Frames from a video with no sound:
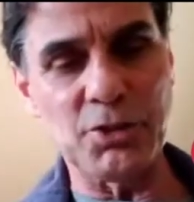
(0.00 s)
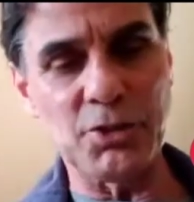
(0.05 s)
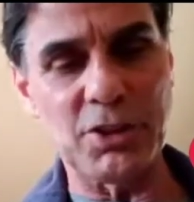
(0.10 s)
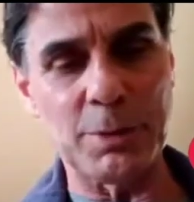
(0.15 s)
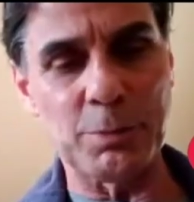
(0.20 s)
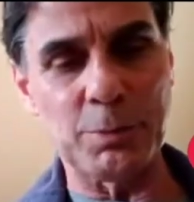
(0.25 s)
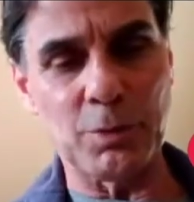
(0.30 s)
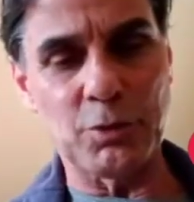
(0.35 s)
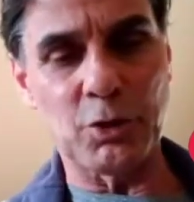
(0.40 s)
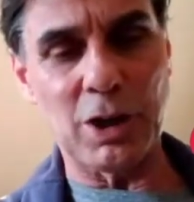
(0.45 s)
my
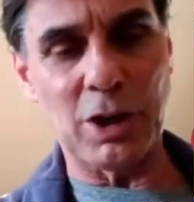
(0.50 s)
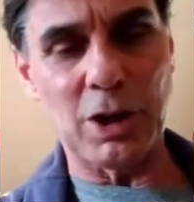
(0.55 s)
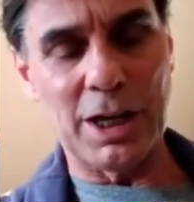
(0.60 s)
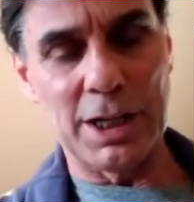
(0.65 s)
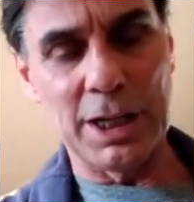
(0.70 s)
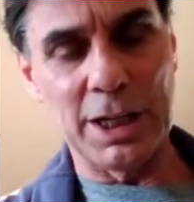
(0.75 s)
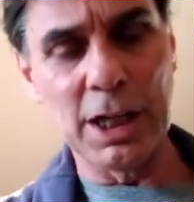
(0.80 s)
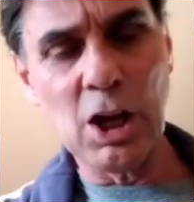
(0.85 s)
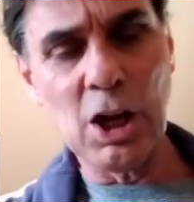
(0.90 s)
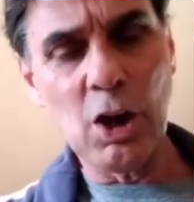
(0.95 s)
concept
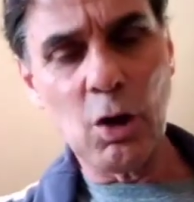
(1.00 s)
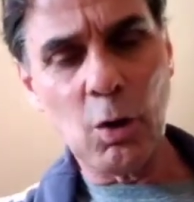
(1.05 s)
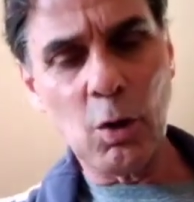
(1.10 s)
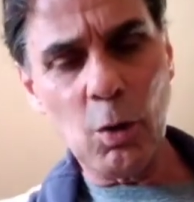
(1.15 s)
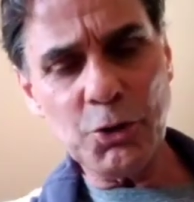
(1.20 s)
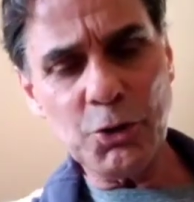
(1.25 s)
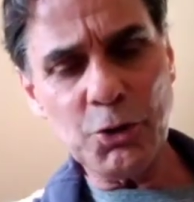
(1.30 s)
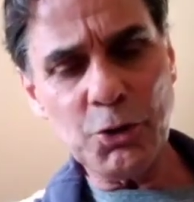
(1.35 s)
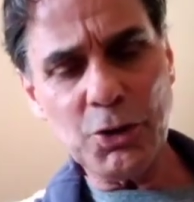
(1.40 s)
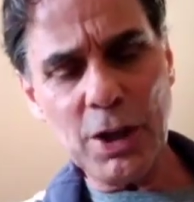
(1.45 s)
of training.
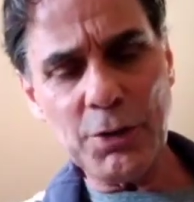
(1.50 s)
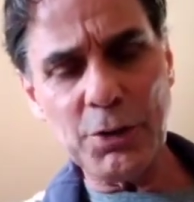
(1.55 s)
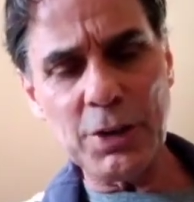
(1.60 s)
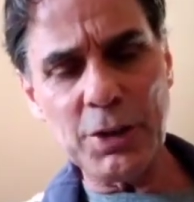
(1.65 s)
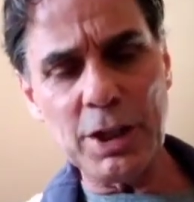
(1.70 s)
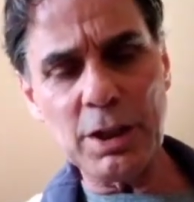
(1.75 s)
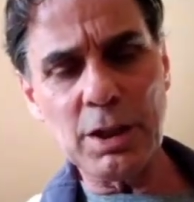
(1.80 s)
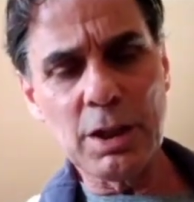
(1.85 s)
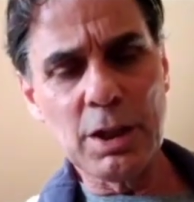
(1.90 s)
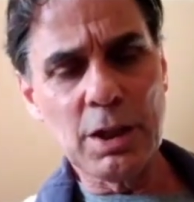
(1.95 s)

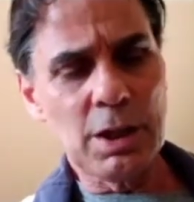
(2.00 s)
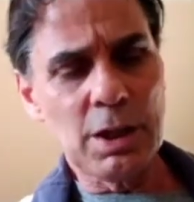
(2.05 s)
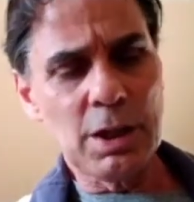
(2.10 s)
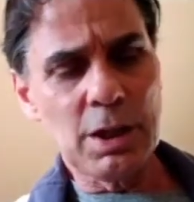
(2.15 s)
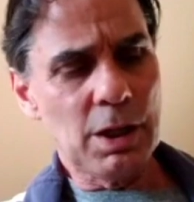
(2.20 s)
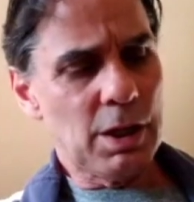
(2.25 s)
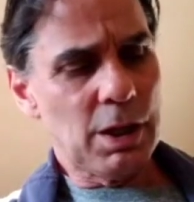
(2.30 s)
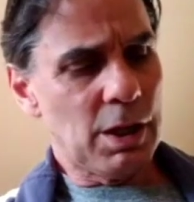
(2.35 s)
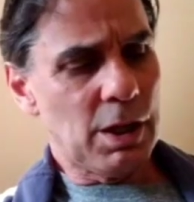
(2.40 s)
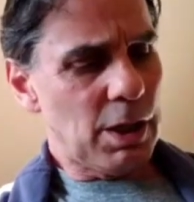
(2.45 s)
Also, I
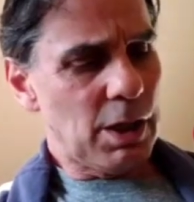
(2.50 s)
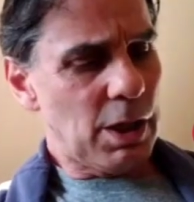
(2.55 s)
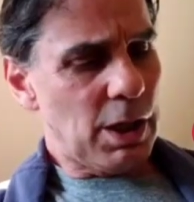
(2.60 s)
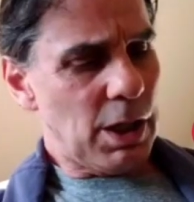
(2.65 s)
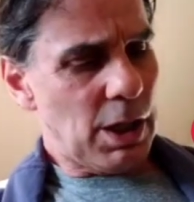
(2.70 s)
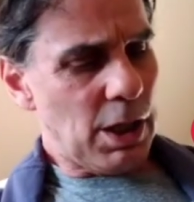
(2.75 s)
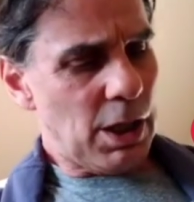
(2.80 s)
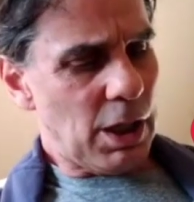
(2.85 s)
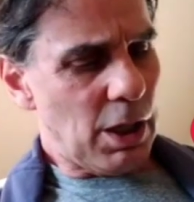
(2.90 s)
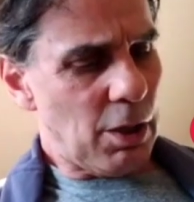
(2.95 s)
think
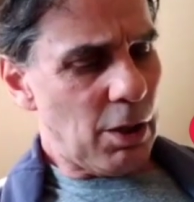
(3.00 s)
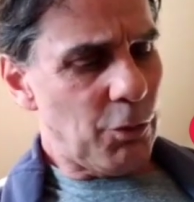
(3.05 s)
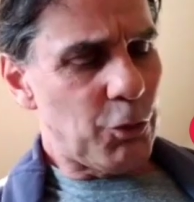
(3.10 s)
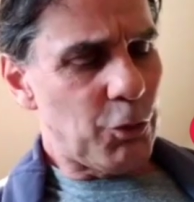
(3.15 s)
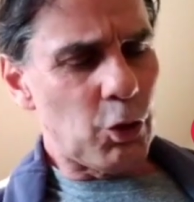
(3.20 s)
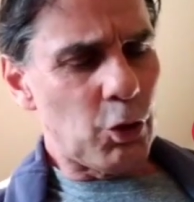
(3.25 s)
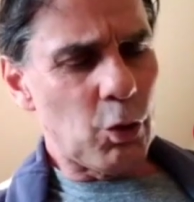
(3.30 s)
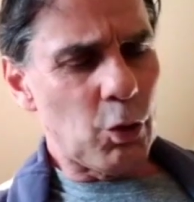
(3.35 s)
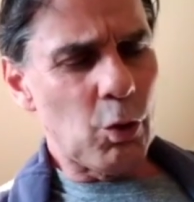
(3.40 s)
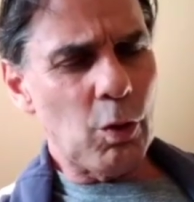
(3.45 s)

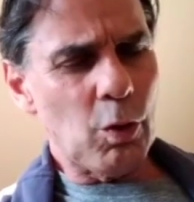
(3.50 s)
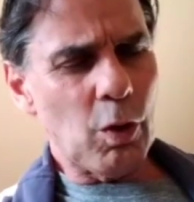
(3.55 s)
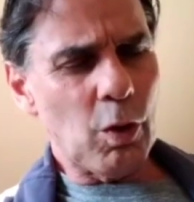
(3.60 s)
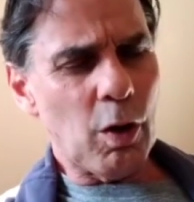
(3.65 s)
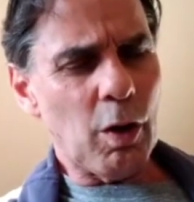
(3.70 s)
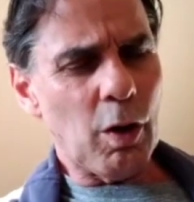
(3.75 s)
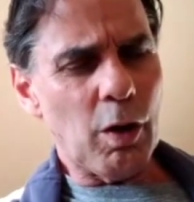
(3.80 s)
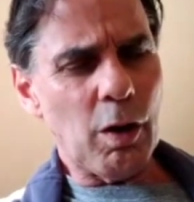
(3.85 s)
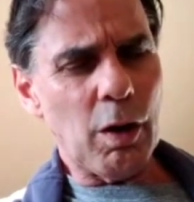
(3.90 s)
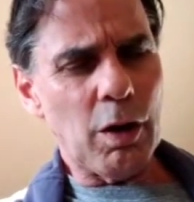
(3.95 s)
if
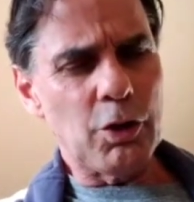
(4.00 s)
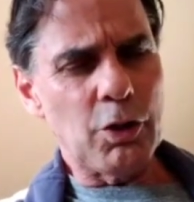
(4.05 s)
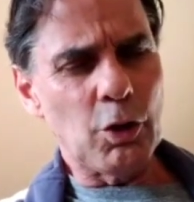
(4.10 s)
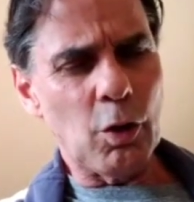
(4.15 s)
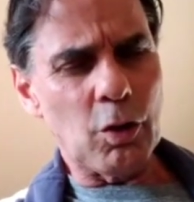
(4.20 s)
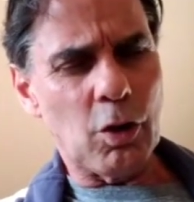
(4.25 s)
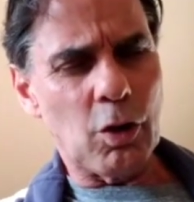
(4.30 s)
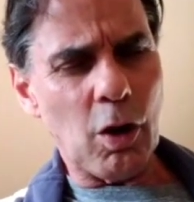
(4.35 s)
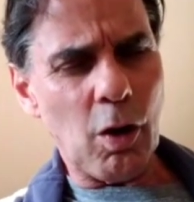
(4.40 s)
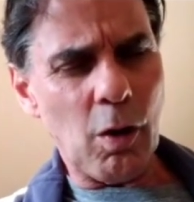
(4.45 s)

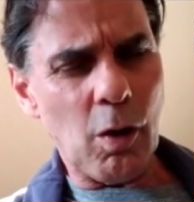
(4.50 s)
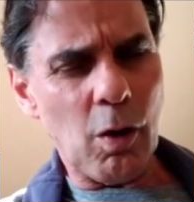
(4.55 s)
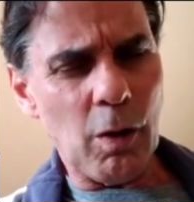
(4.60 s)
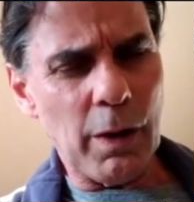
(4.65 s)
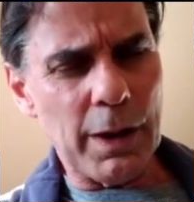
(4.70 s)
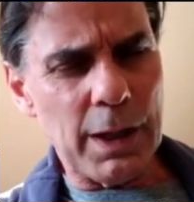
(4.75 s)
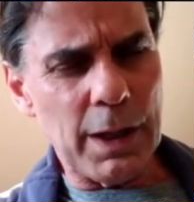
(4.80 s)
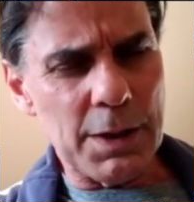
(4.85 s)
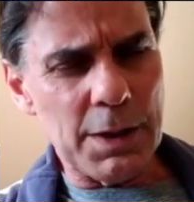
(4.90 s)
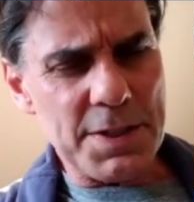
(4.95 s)
your
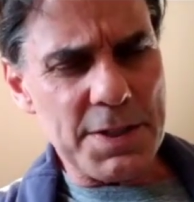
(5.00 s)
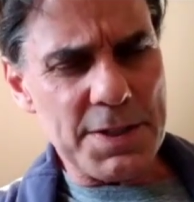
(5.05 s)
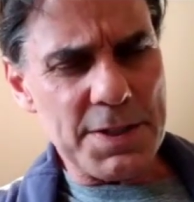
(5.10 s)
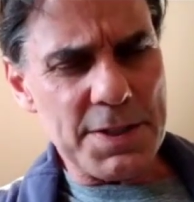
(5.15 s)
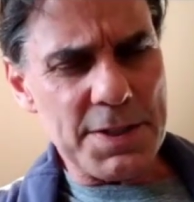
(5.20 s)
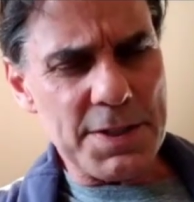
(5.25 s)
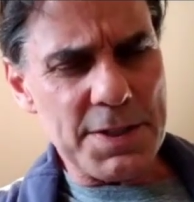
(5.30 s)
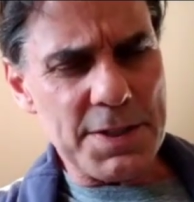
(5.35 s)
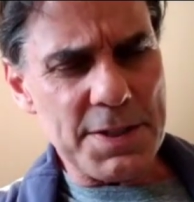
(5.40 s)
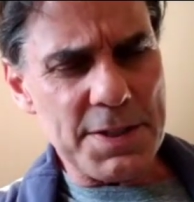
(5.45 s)
goal
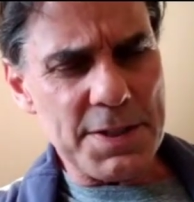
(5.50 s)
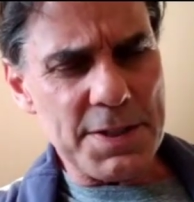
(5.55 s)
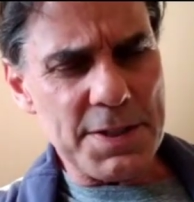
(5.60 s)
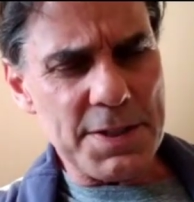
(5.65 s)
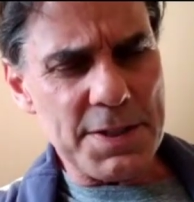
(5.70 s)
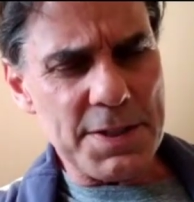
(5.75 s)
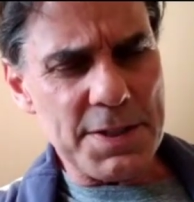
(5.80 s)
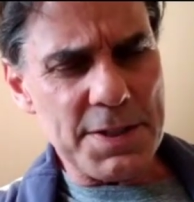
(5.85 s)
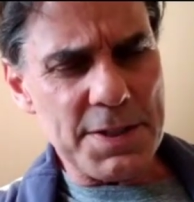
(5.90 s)
is,